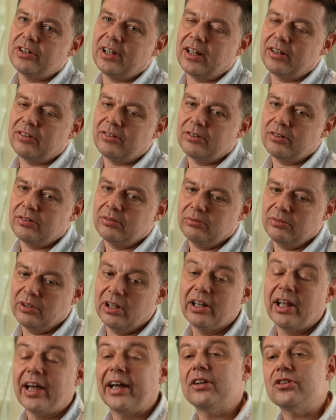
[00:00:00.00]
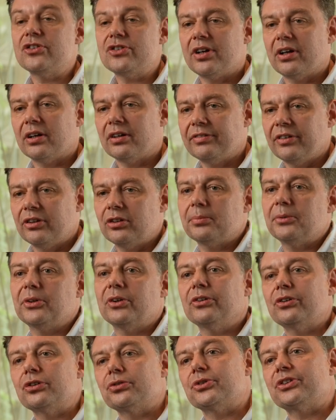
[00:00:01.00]
that the lion's share of
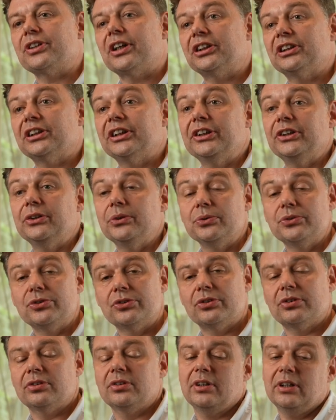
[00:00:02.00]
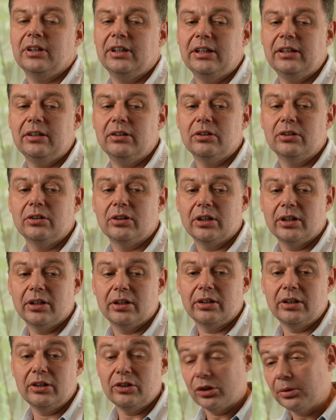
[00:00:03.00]
antibiotics was actually used in
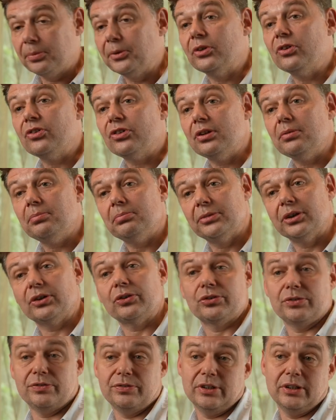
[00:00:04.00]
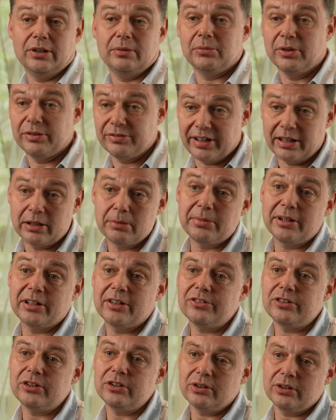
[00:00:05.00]
the community because of the
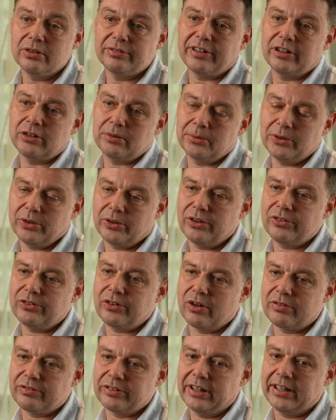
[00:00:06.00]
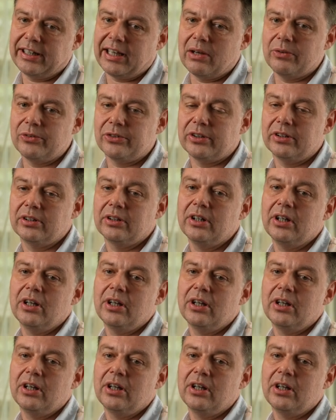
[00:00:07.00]
availability of antibiotics over the counter.